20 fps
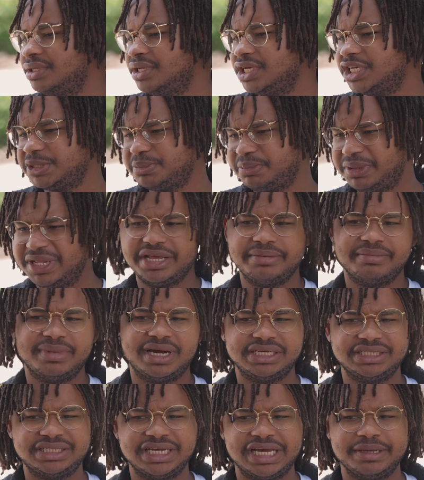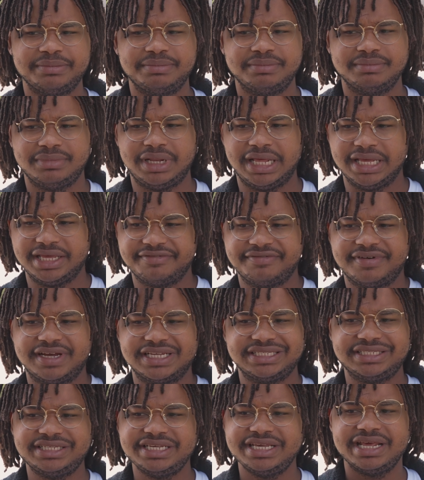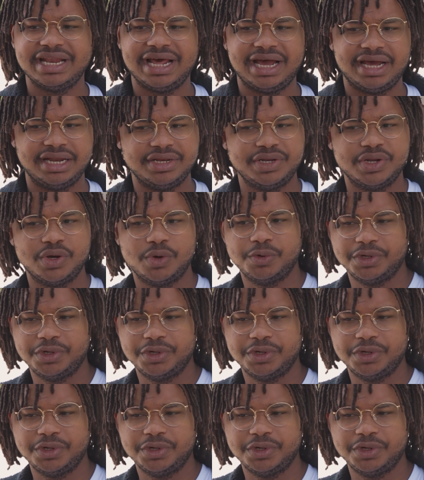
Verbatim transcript: explain my type. Like, if I see it, I know